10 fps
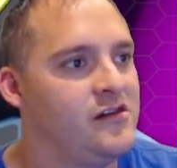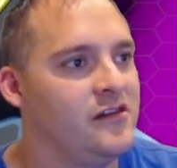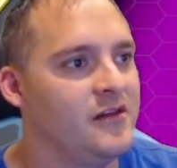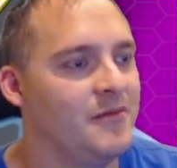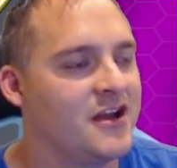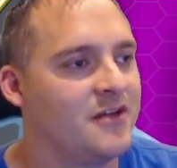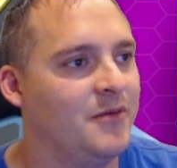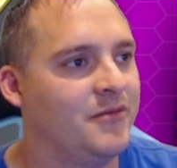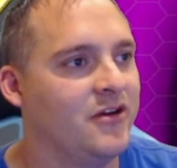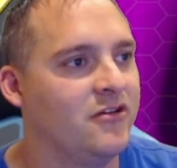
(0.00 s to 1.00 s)
They might come
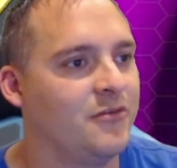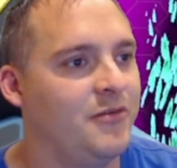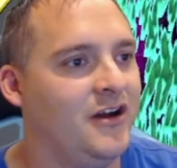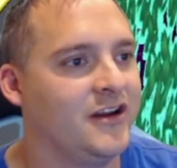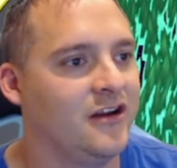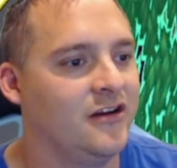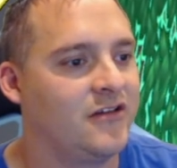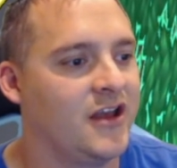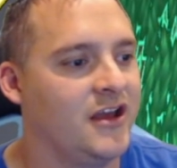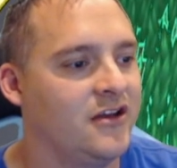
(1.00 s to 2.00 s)
up with Ogerpon here.
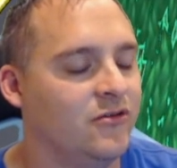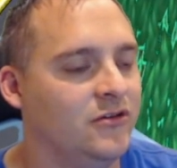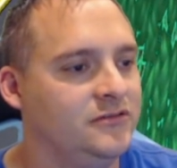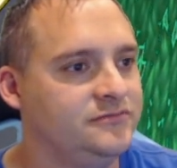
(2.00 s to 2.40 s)
Okay, cool.